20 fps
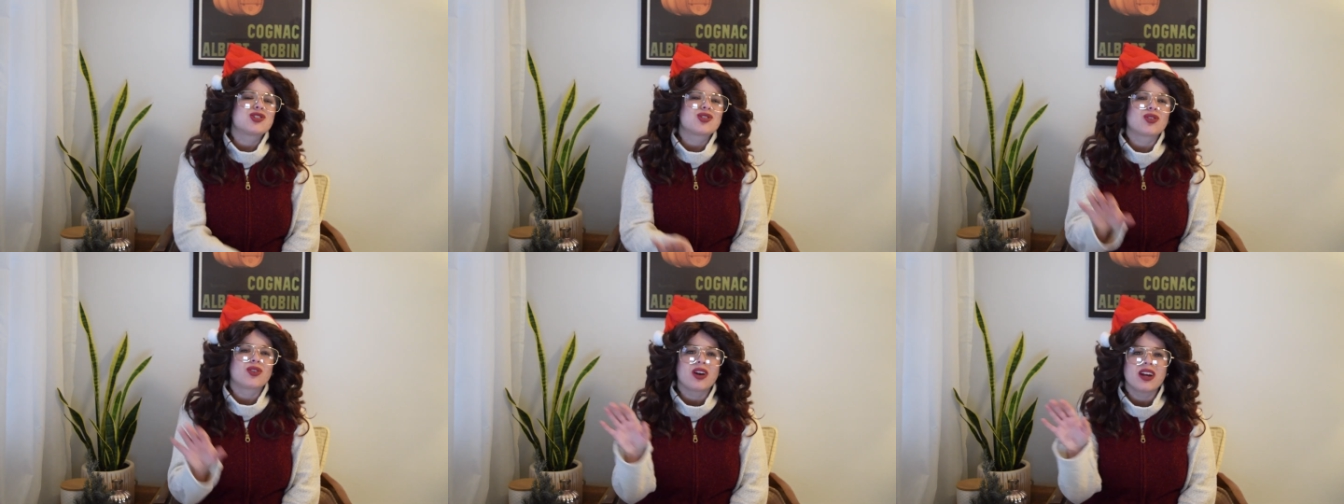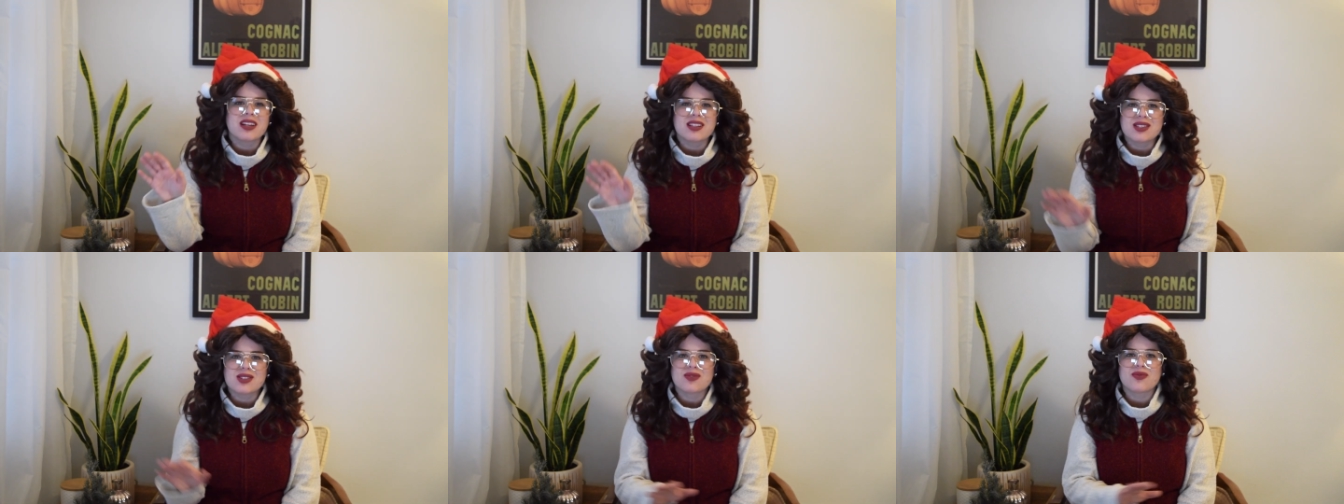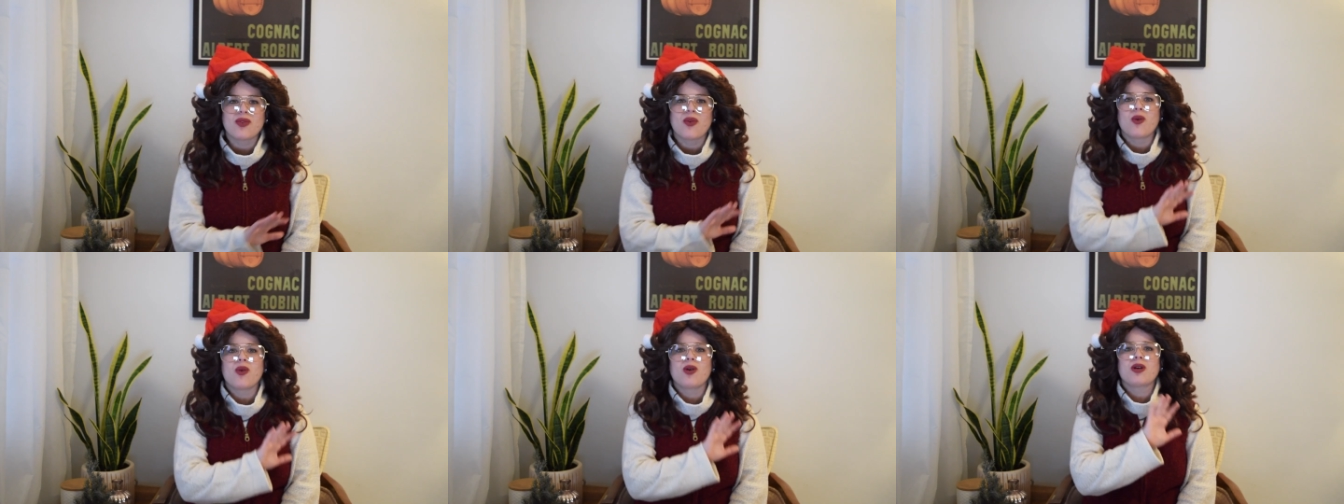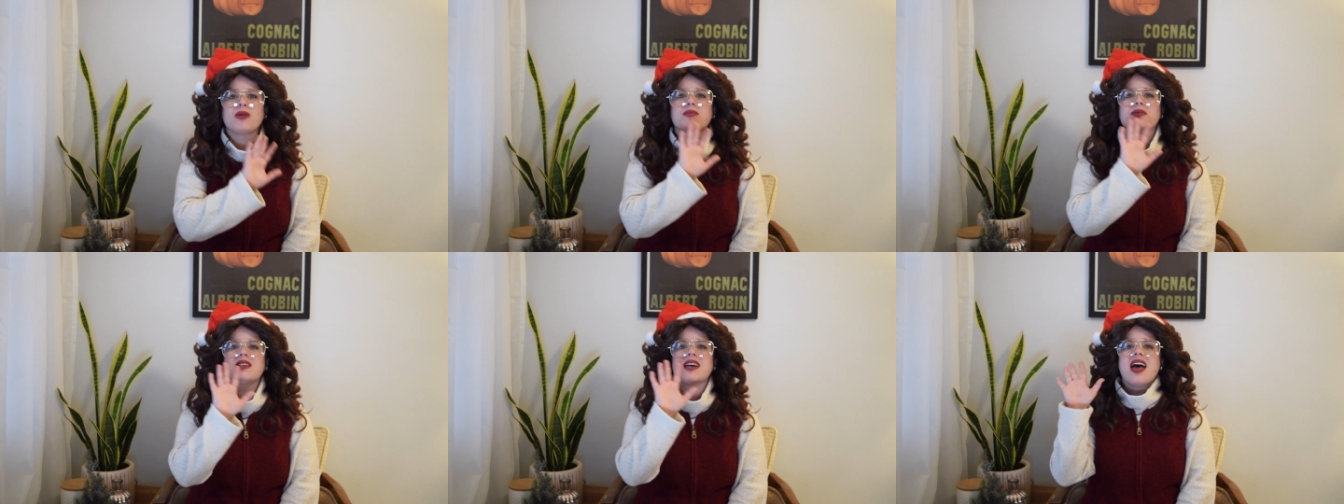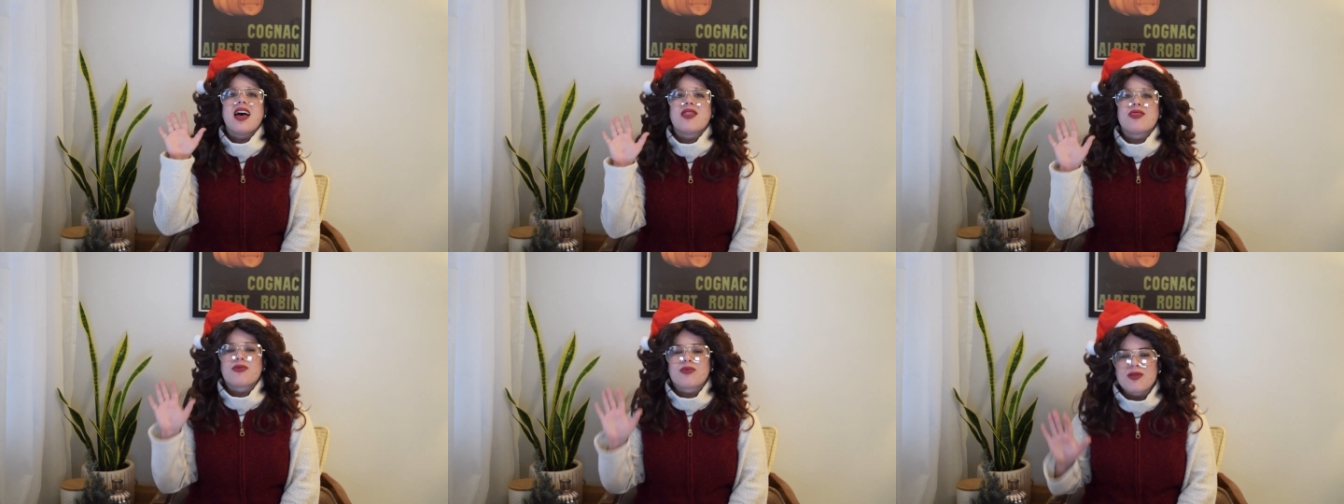transformed
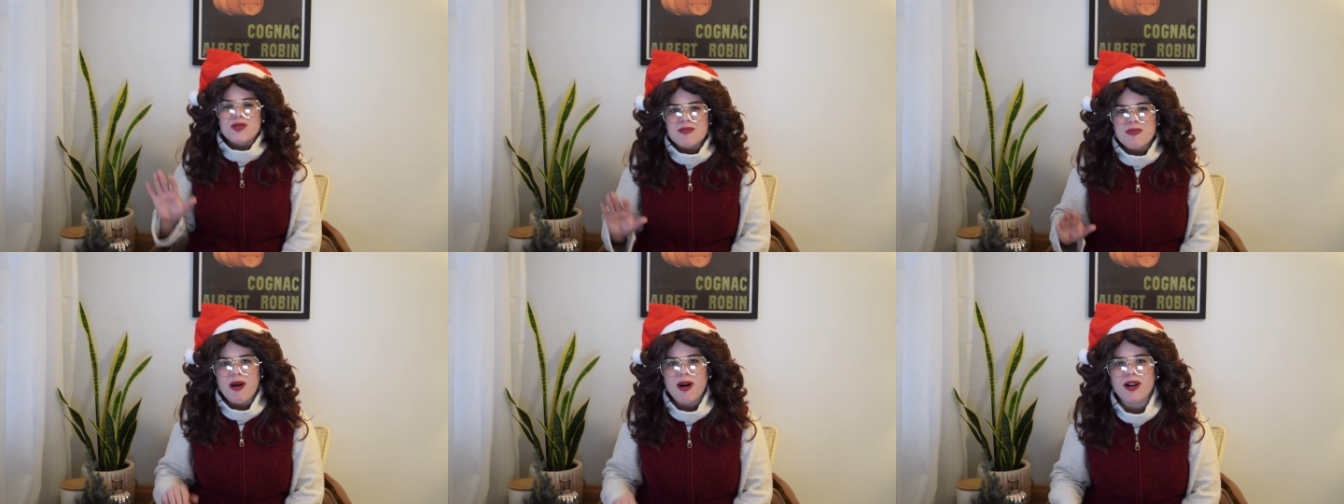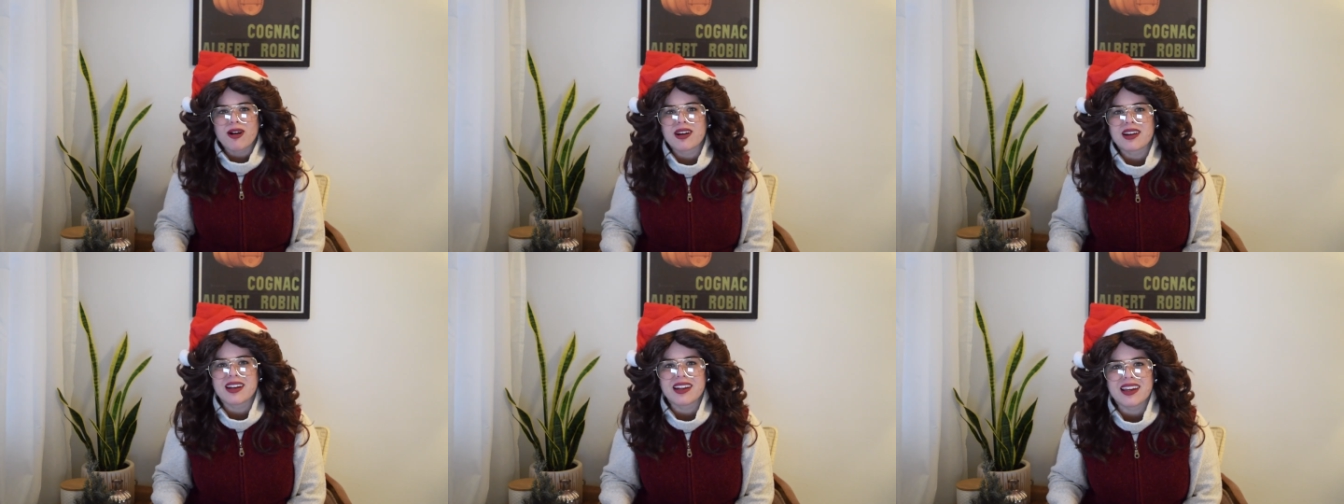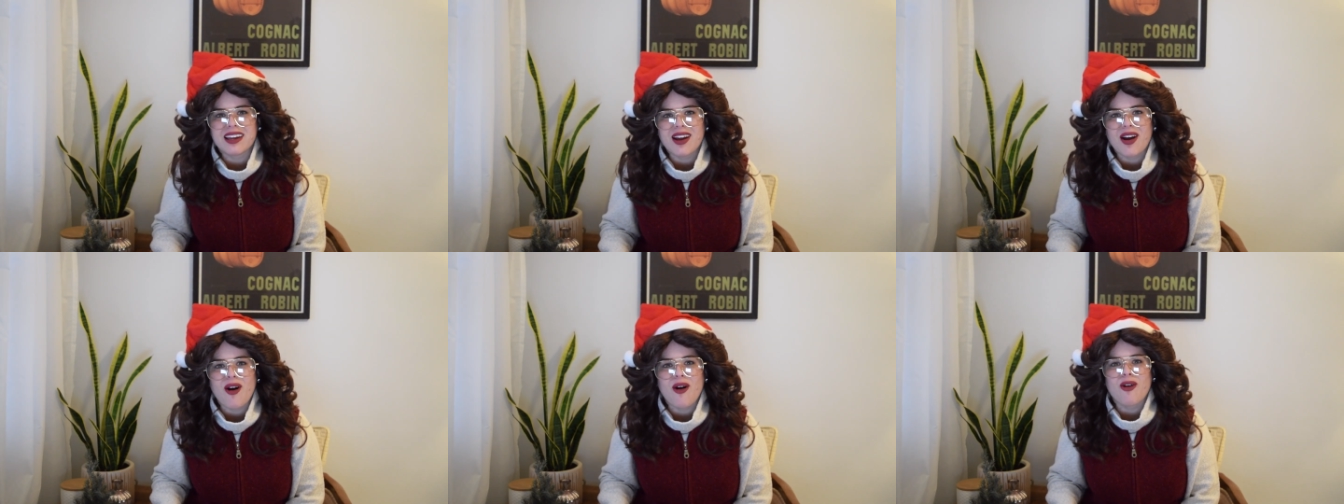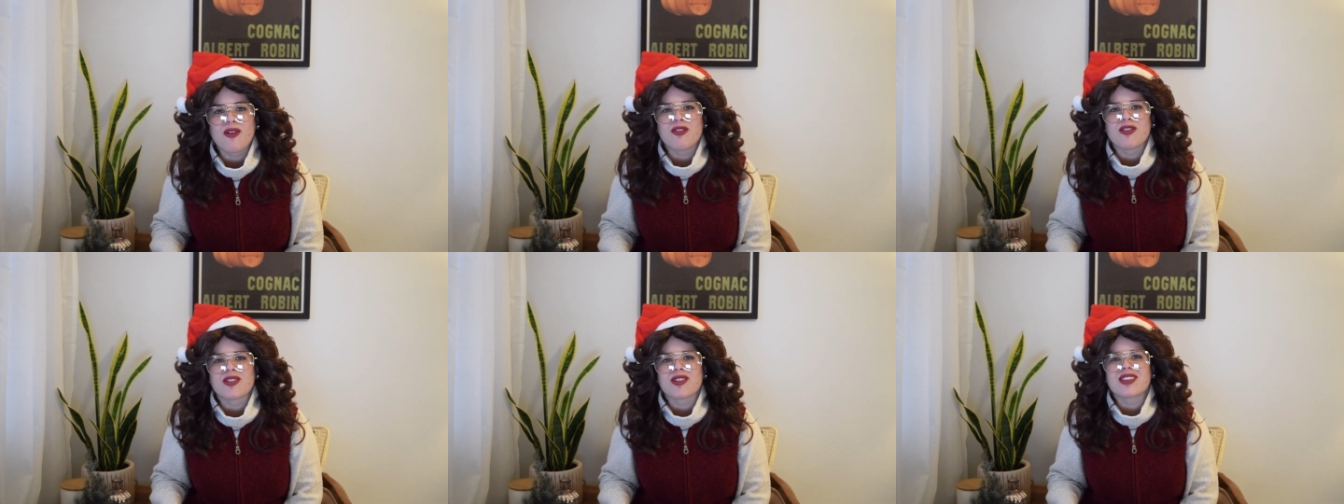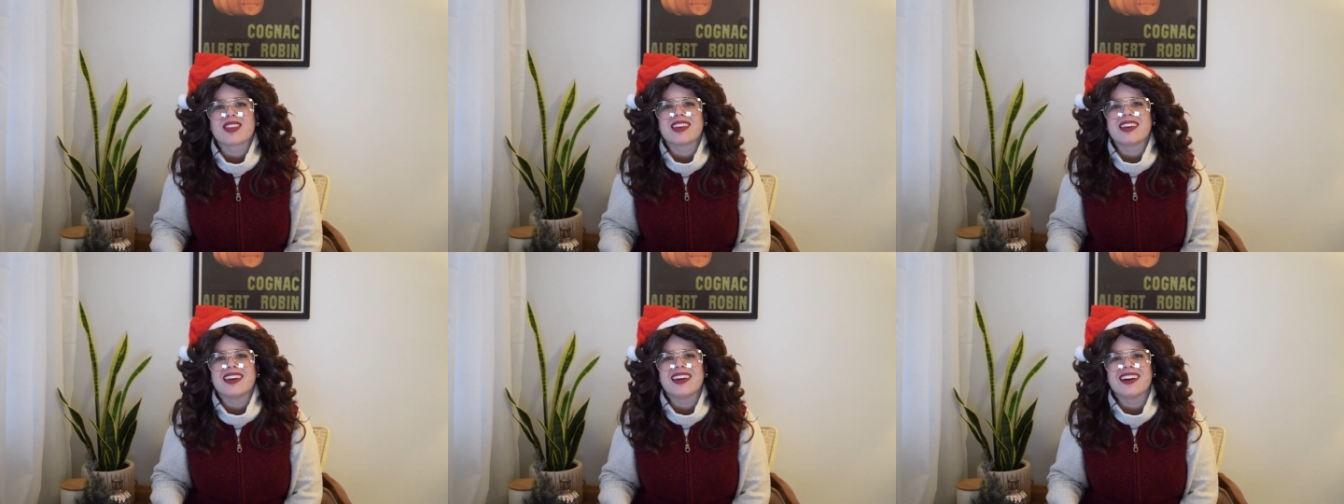through marketing over
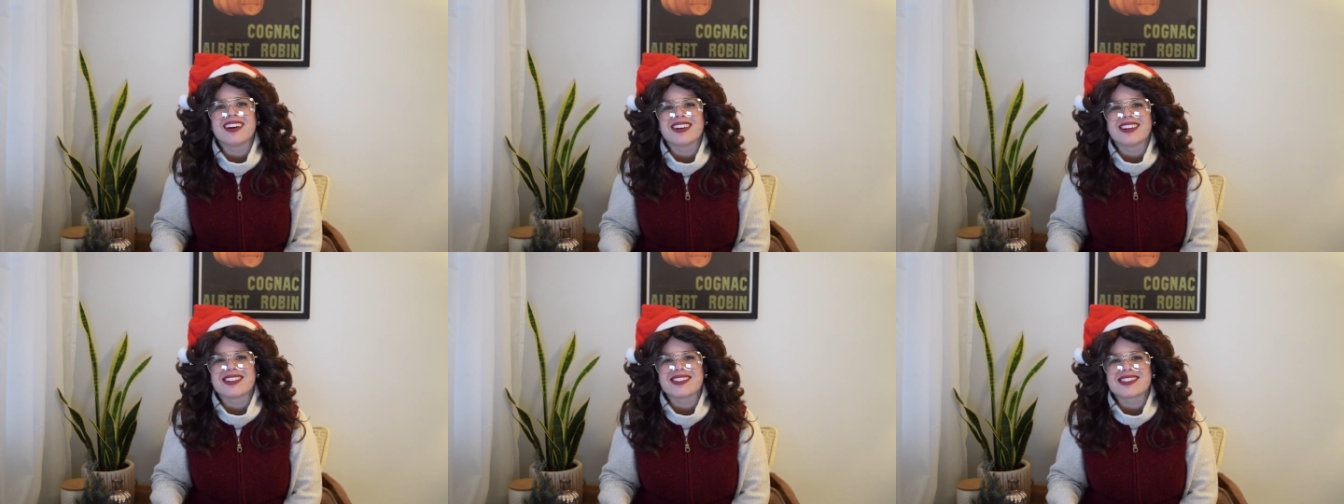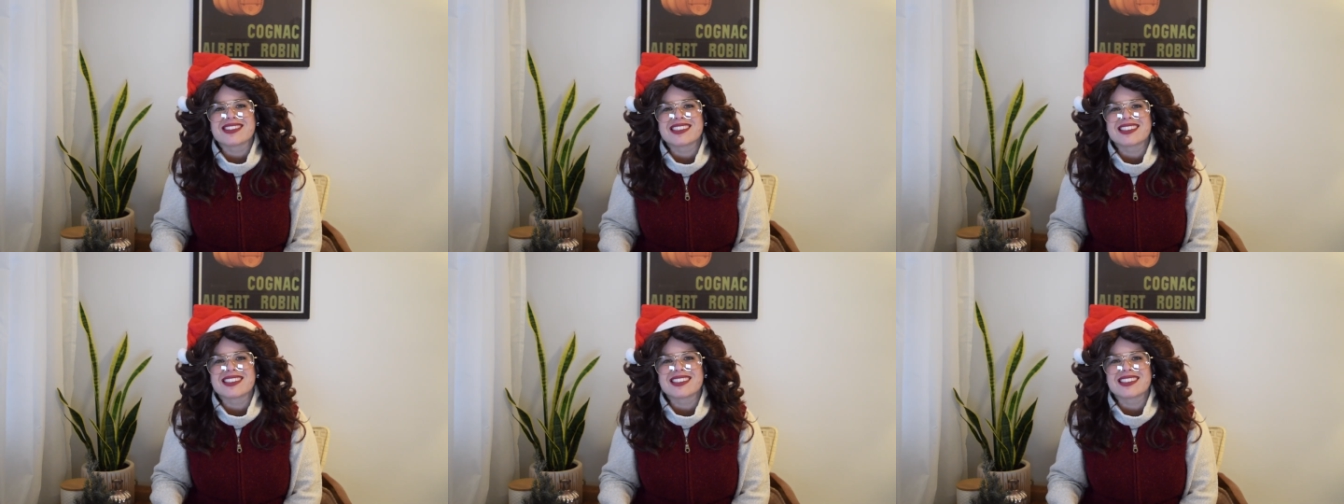the years.